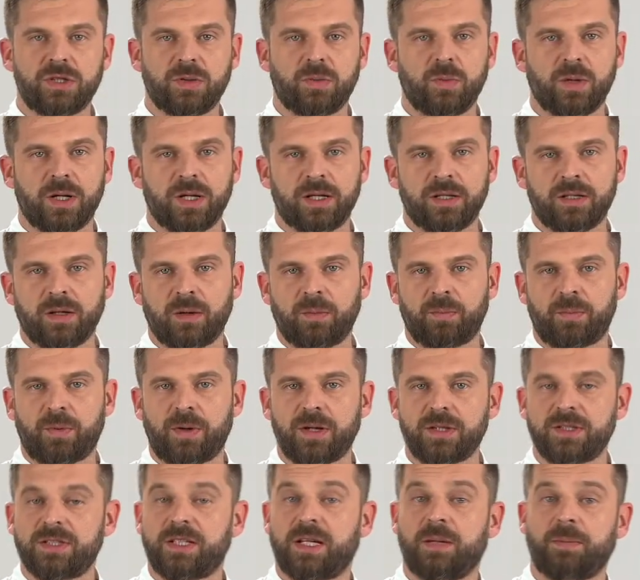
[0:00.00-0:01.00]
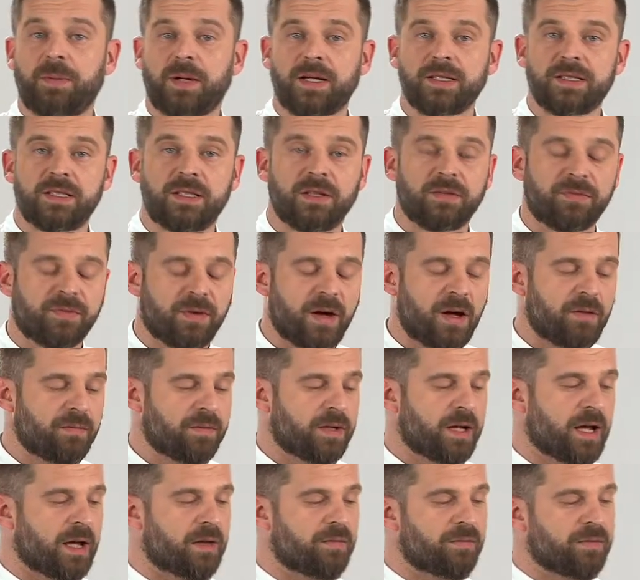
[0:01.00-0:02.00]
with a pressure capacity of
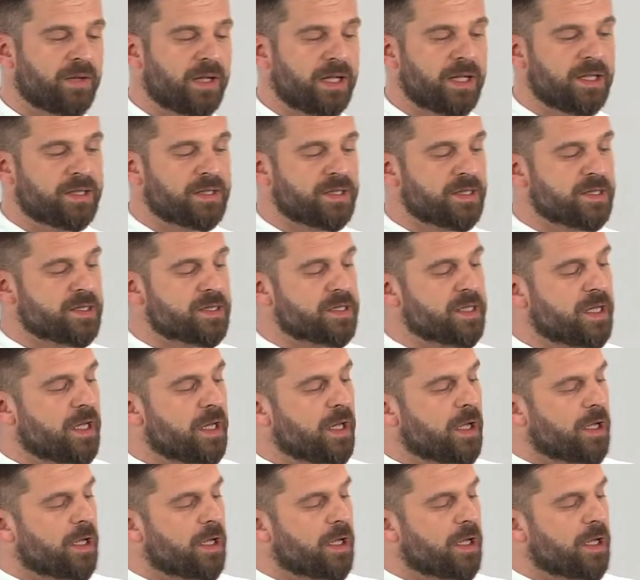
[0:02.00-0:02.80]
5.5 liters.